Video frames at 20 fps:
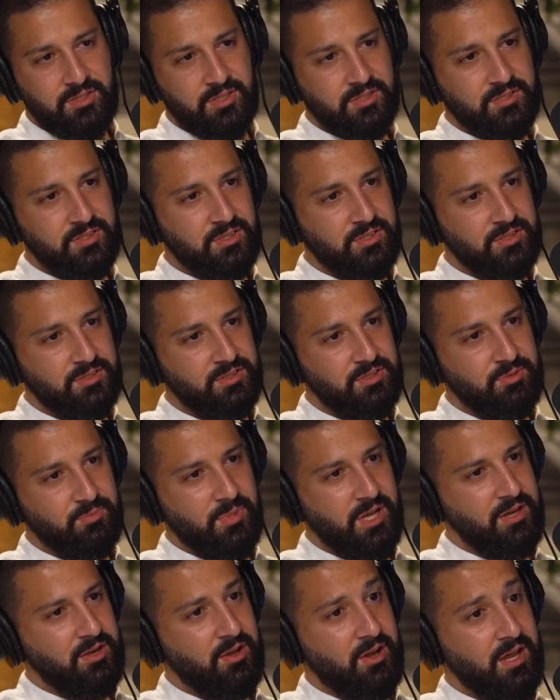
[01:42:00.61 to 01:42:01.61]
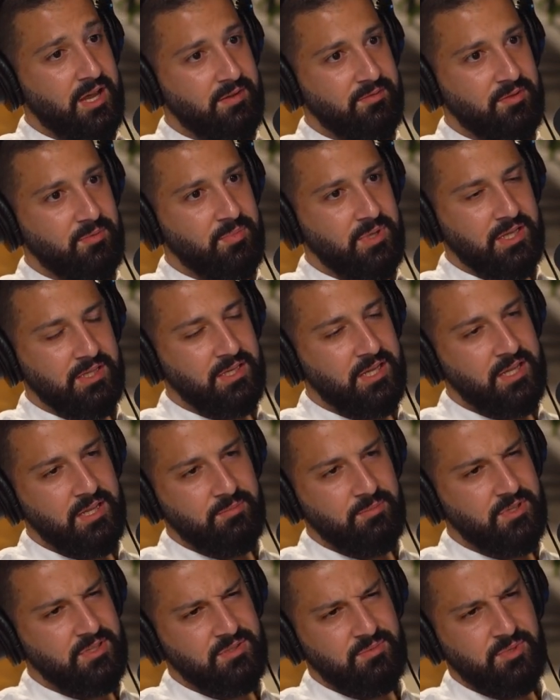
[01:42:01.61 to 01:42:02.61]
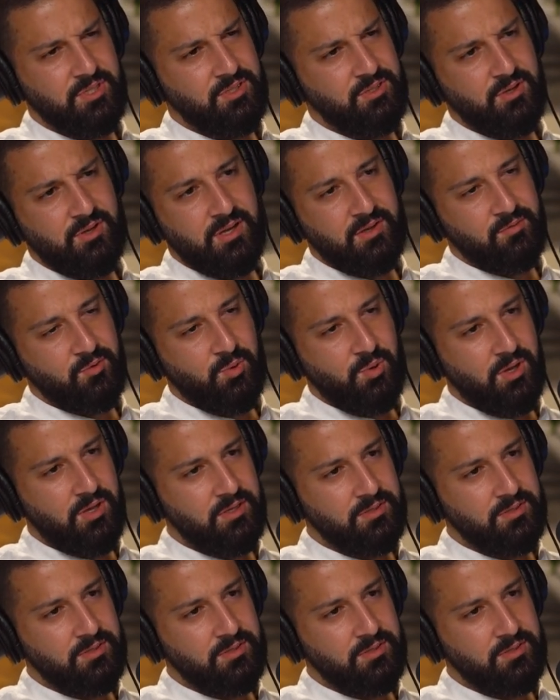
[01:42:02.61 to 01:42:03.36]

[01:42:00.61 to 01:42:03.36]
Just because you might not have a big name doesn't mean you don't have